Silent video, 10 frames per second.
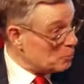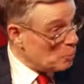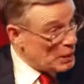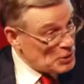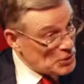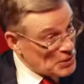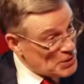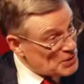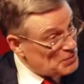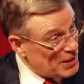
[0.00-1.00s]
mentioned
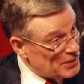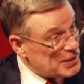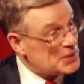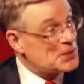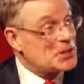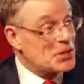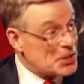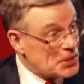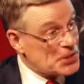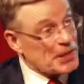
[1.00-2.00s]
this various
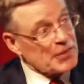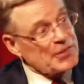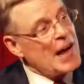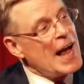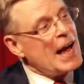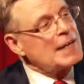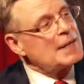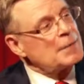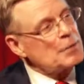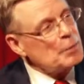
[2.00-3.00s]
statistics, and
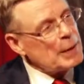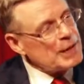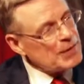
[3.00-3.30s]
you make it